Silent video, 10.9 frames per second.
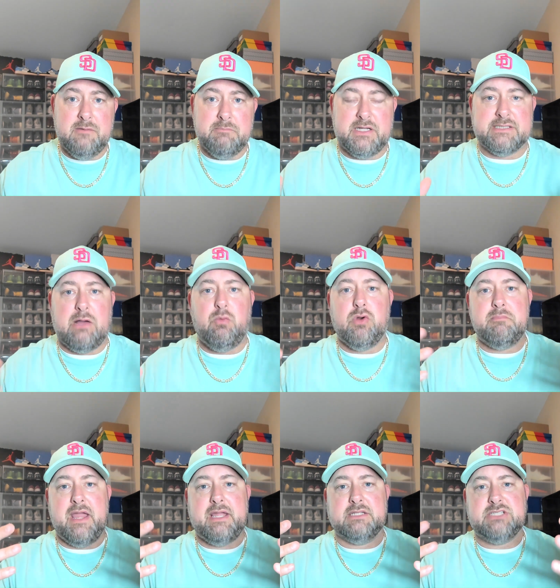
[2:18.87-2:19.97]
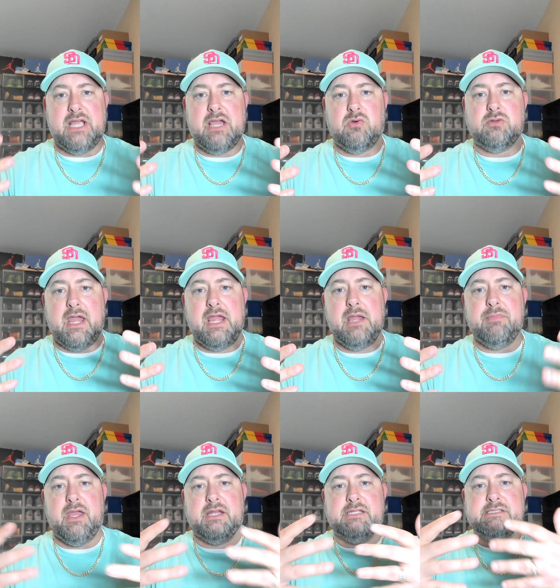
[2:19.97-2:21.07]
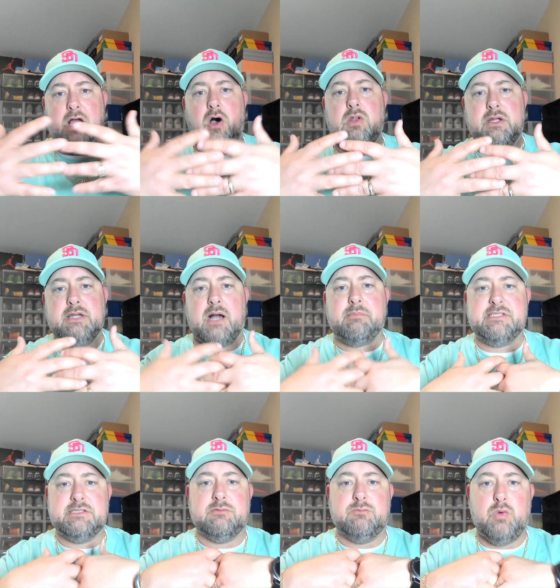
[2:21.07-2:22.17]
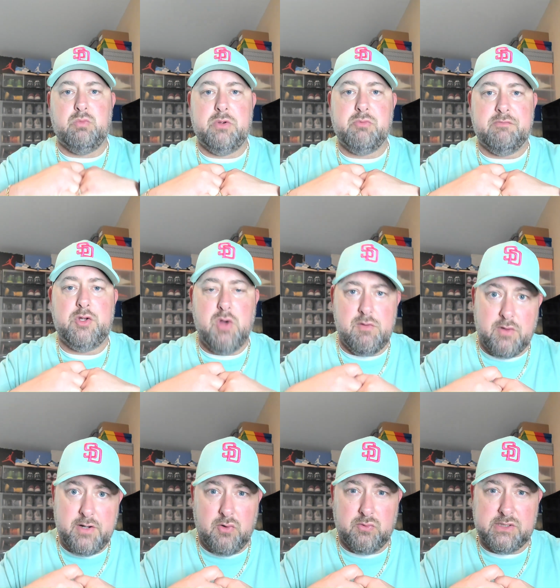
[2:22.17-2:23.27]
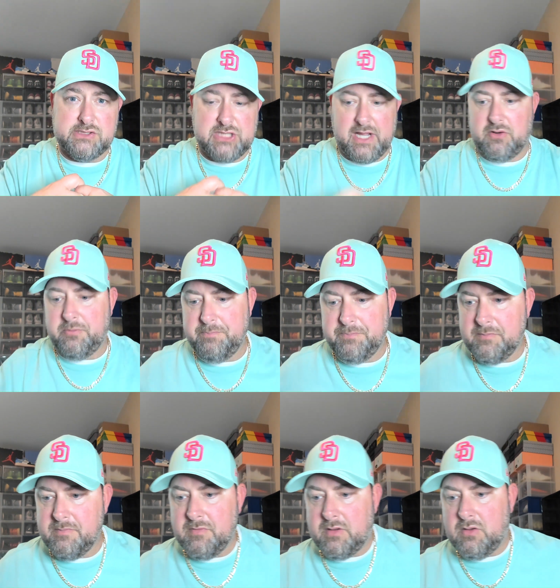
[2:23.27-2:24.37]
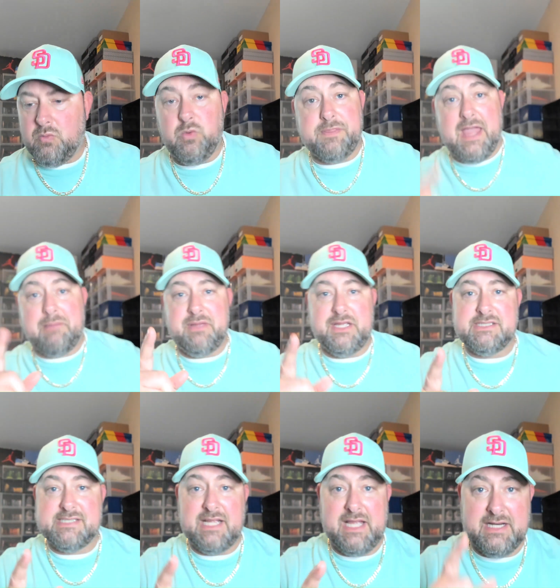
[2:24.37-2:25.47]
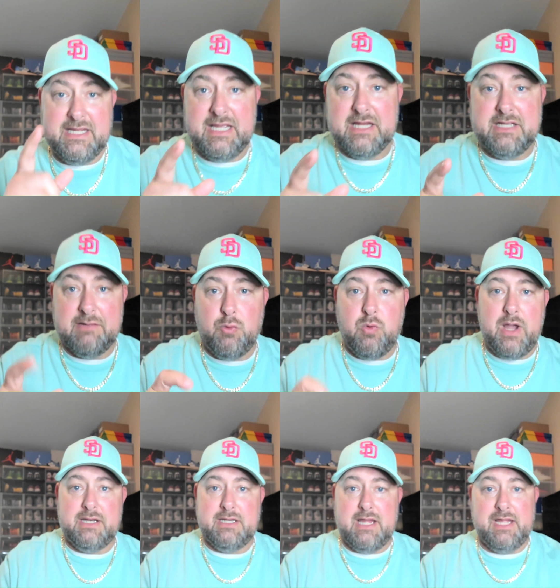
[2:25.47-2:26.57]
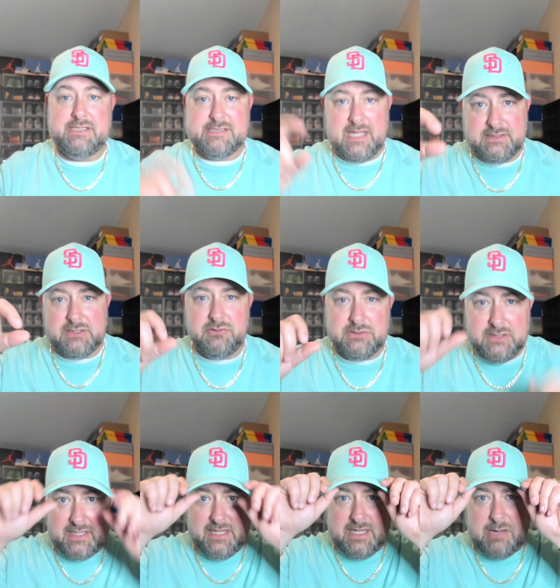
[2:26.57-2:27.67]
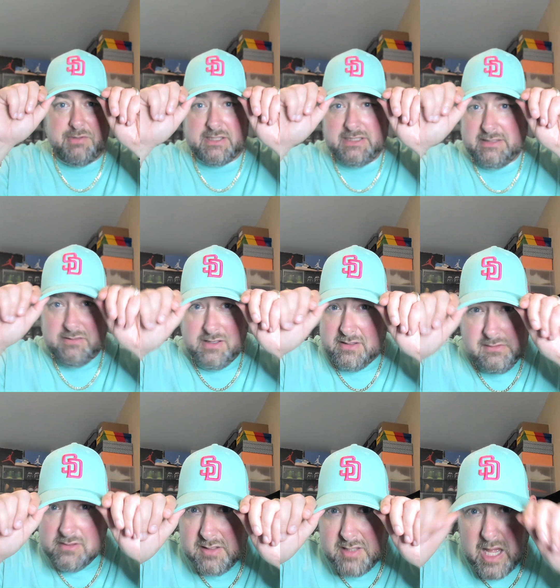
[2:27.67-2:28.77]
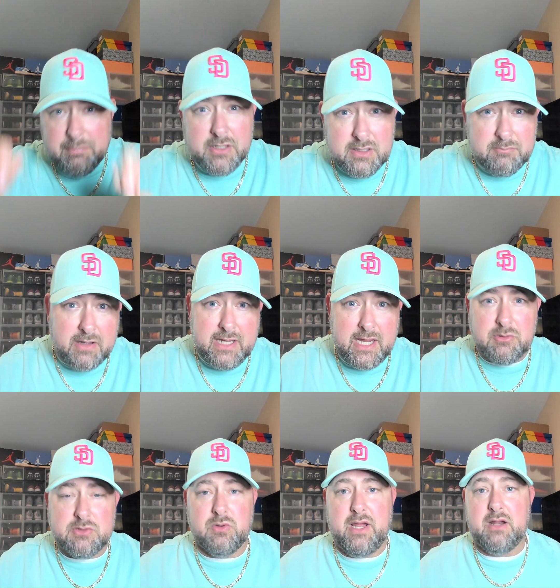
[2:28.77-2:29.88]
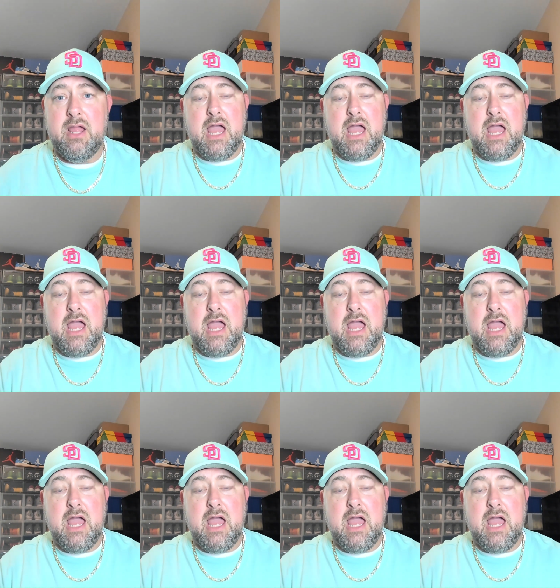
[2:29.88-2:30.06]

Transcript: Because I want to make a channel name that is all-encompassing of what we review over here on this channel. With that being said, again, giveaway today. Stay tuned to the end. My camera's going out.